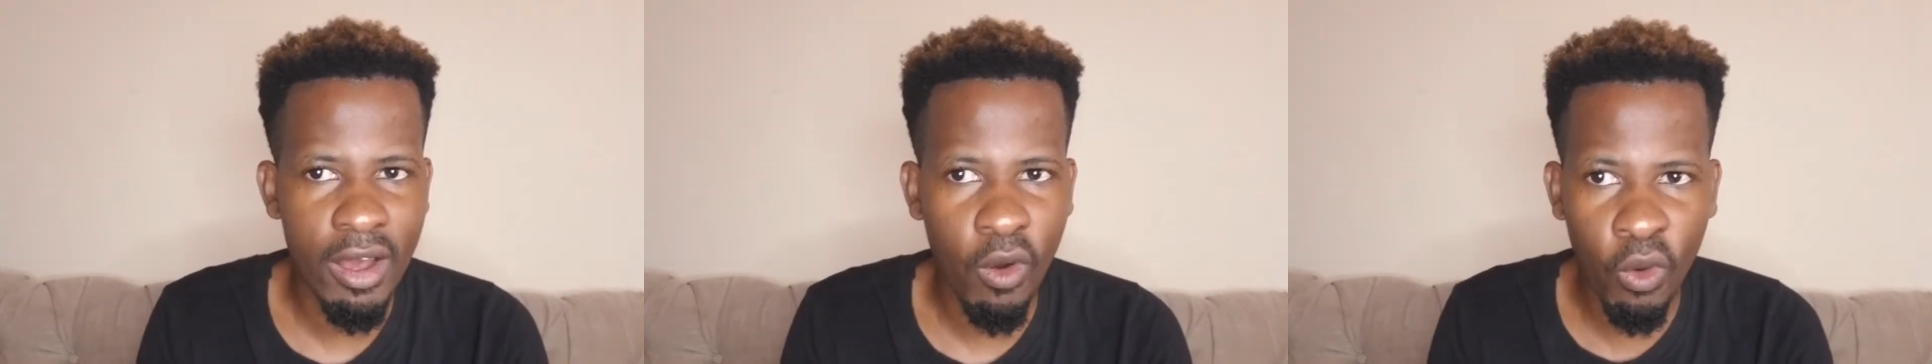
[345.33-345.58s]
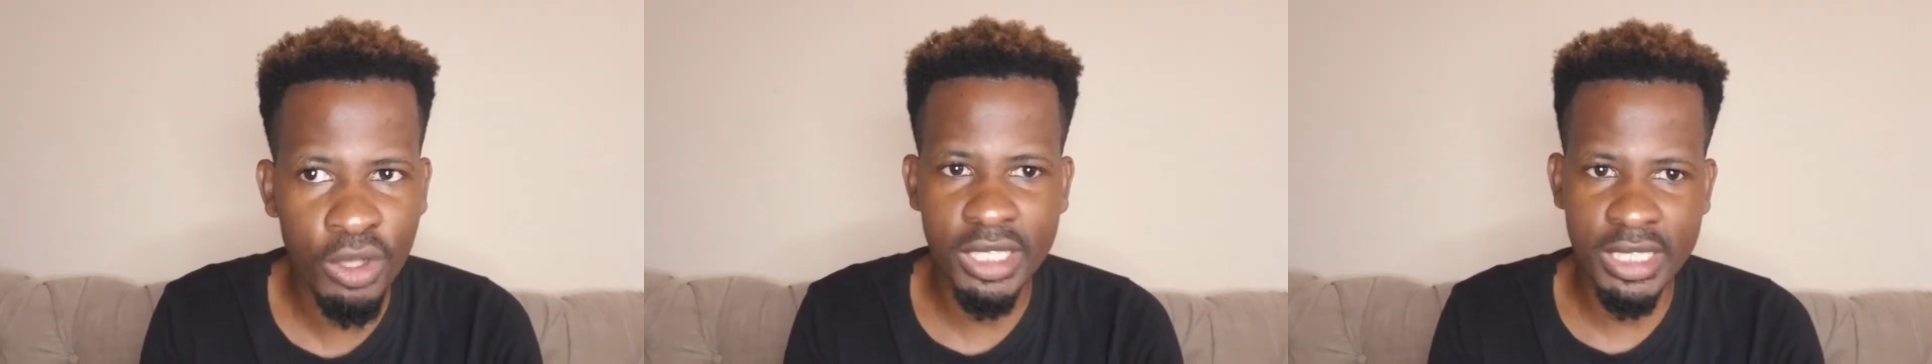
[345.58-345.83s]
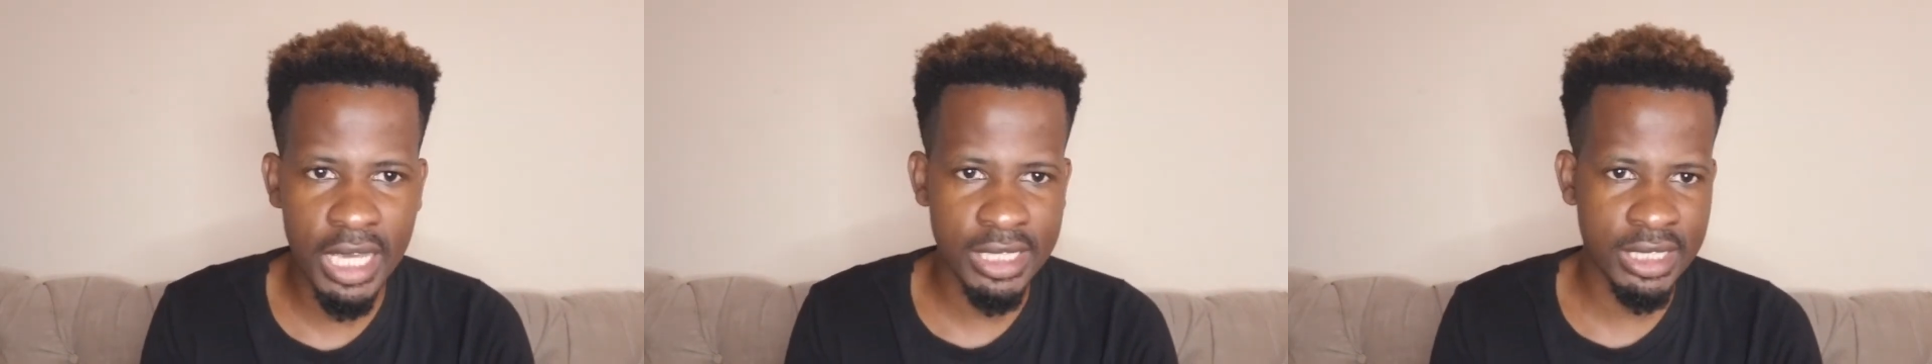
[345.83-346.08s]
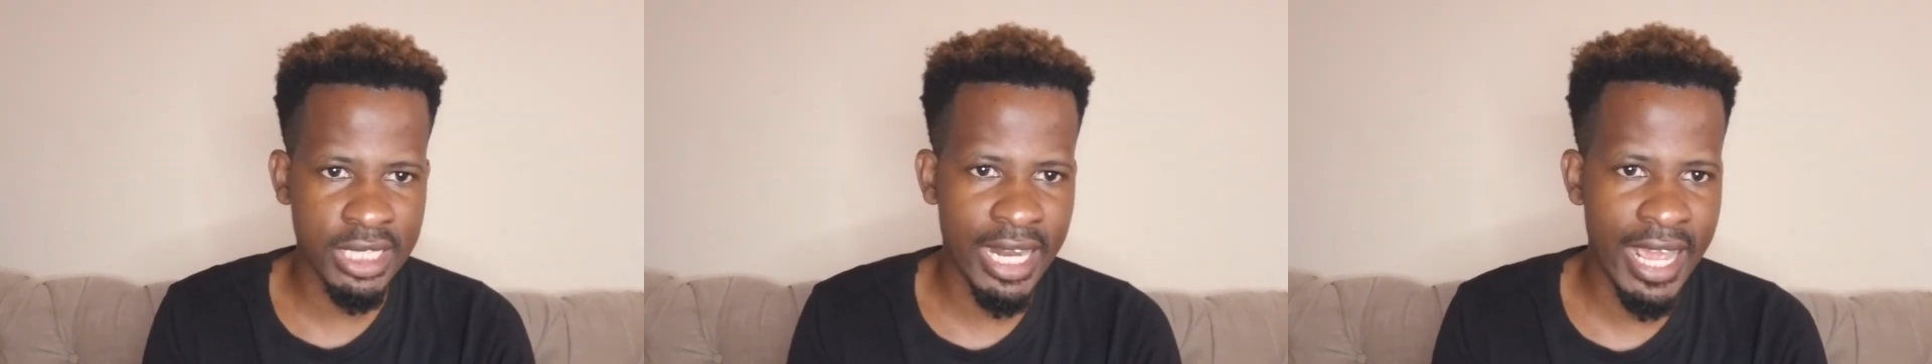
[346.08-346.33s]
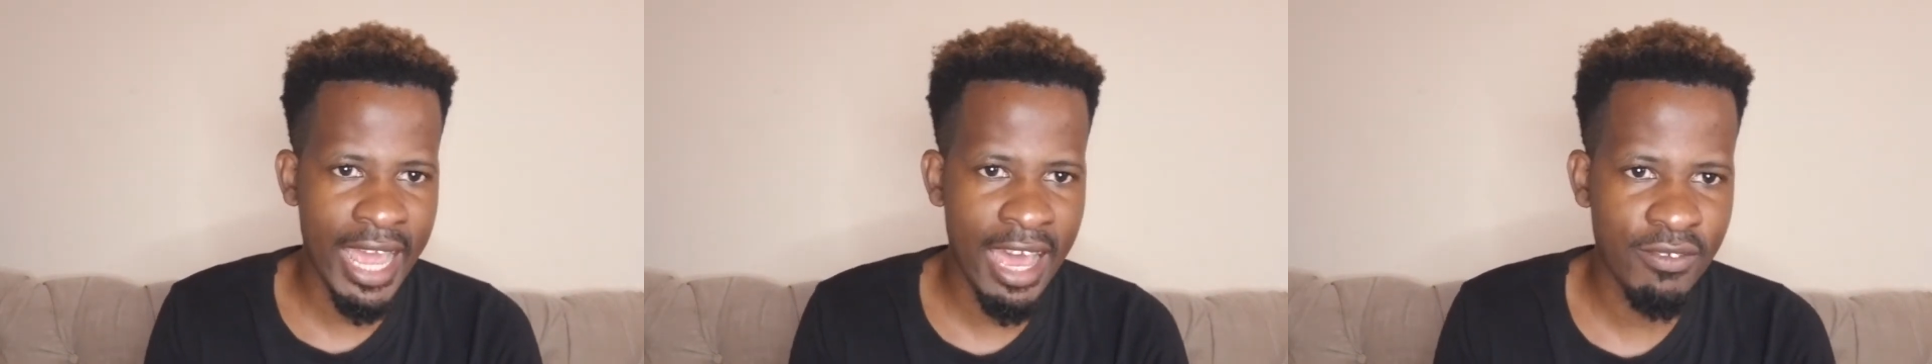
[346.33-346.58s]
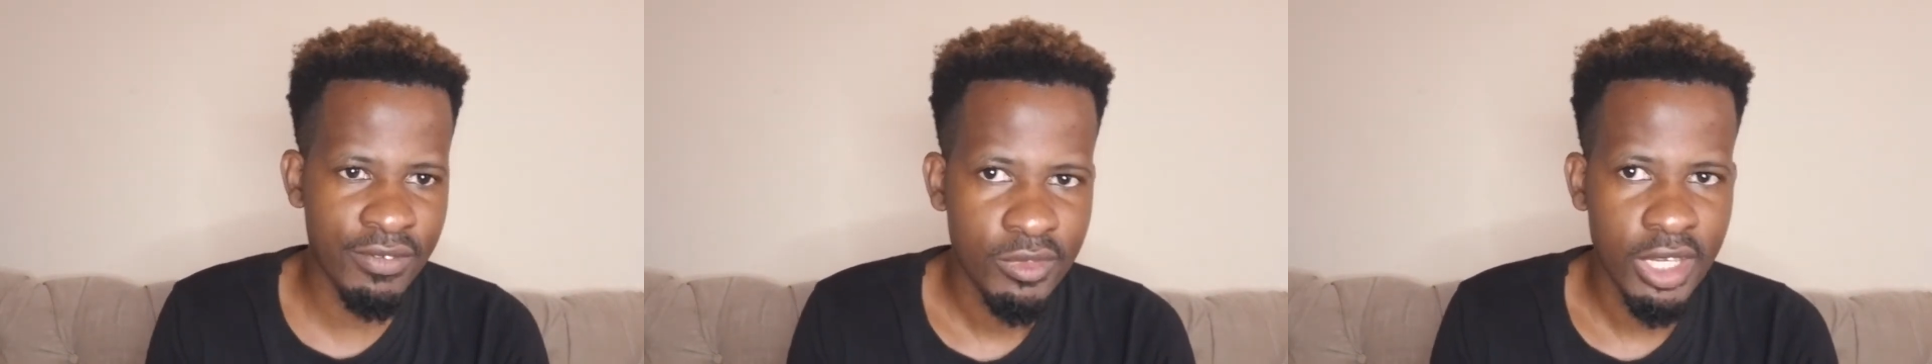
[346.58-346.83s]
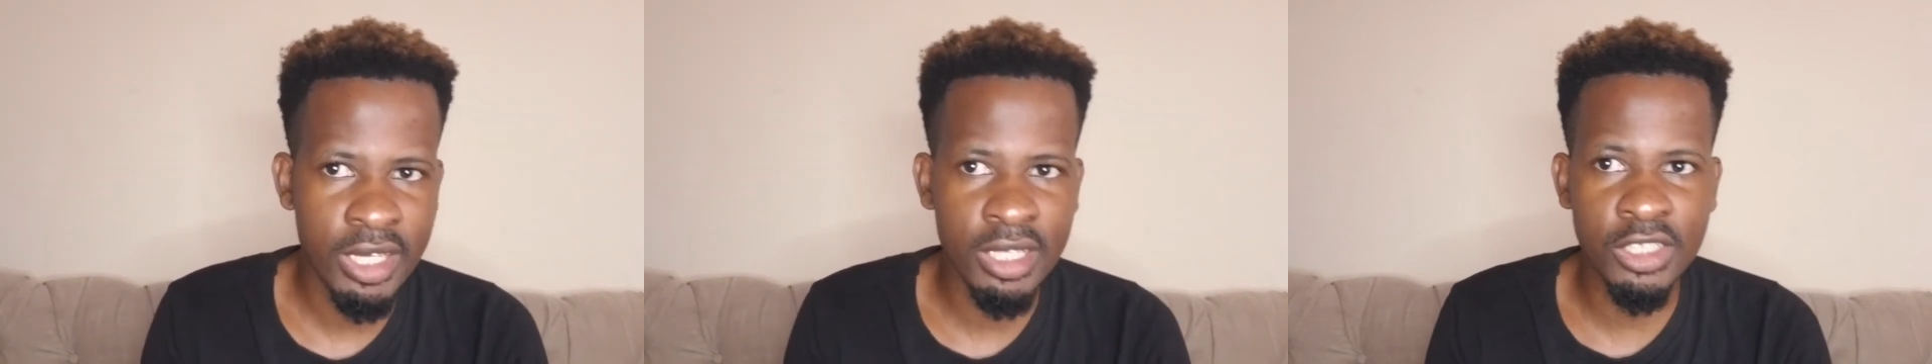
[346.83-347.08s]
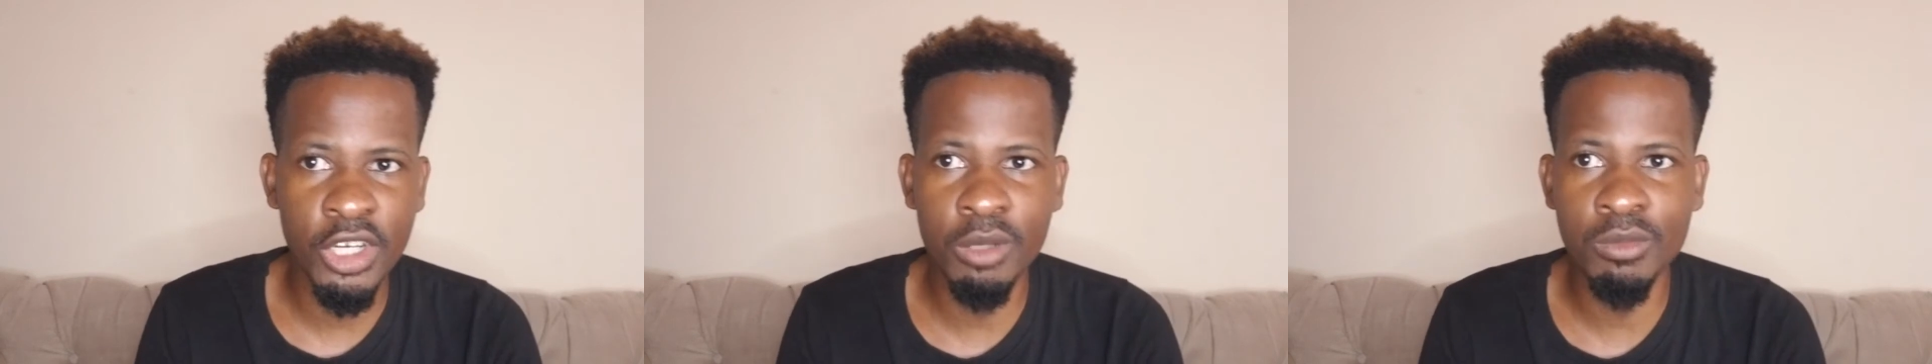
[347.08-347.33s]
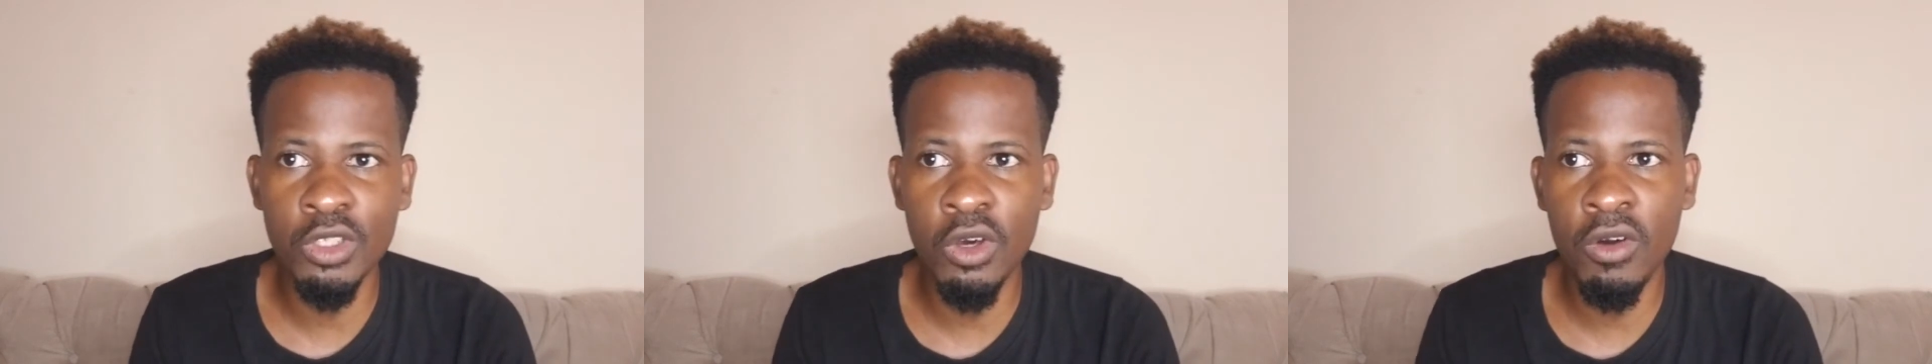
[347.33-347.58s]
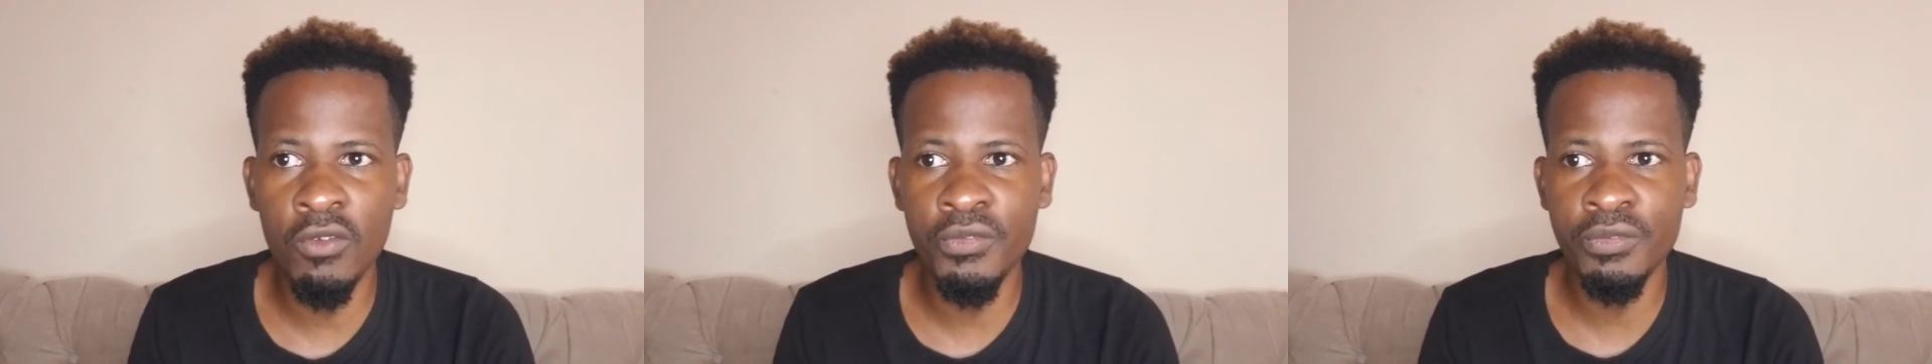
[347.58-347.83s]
all the tasks that I have in terms of